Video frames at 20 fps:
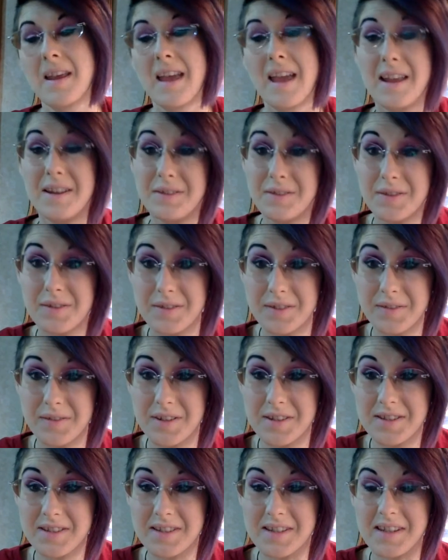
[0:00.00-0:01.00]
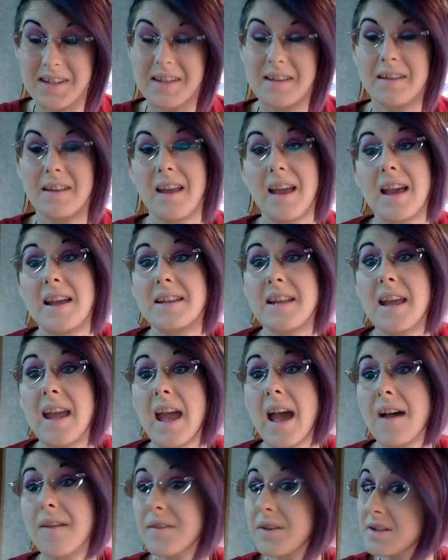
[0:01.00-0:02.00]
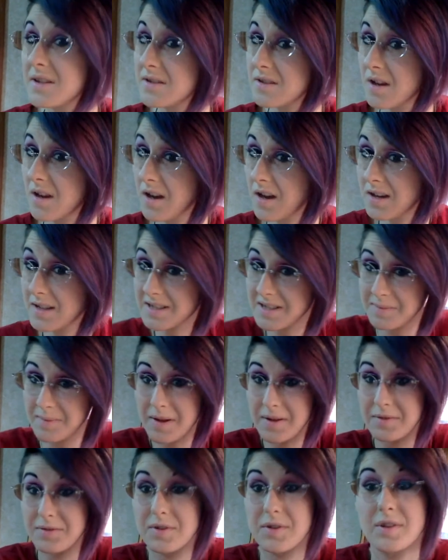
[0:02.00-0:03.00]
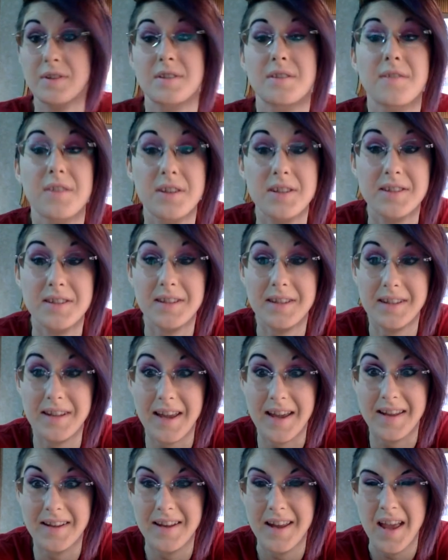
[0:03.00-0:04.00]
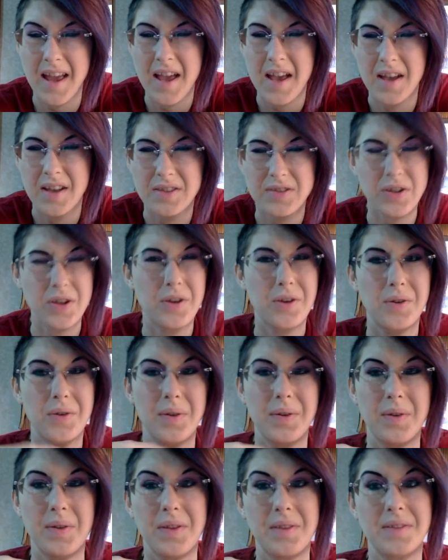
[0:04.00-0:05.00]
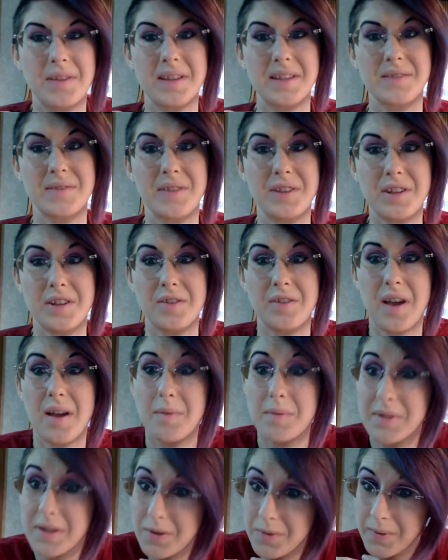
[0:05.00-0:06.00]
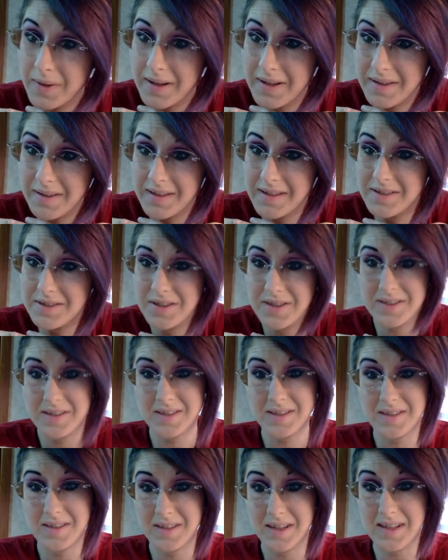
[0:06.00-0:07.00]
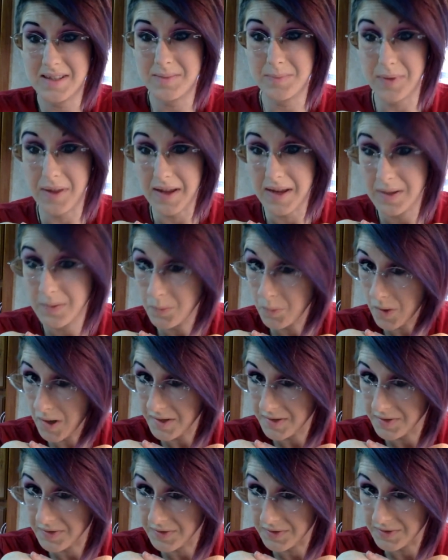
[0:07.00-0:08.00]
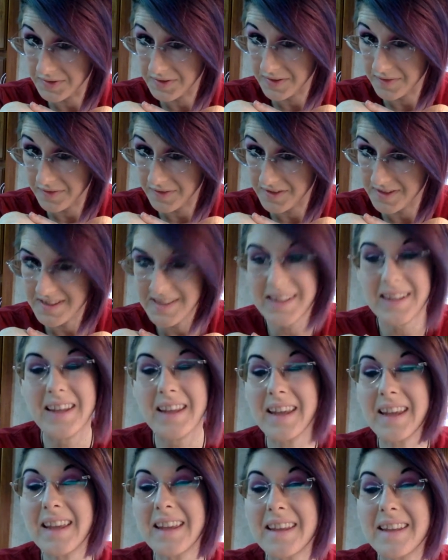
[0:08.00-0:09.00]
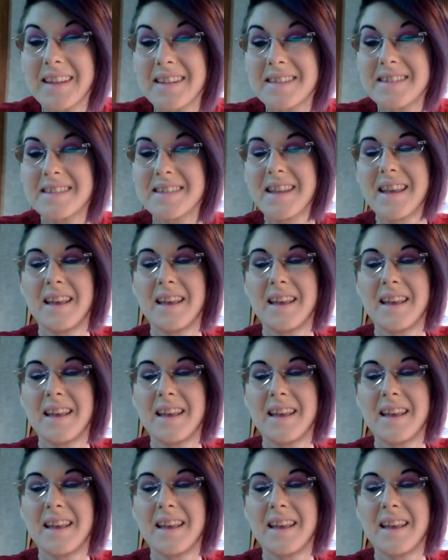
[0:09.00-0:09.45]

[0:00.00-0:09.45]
and neurodiversity. And I haven't talked about neurodiversity yet. So in this video, I want to quickly just explain what neurodiversity is.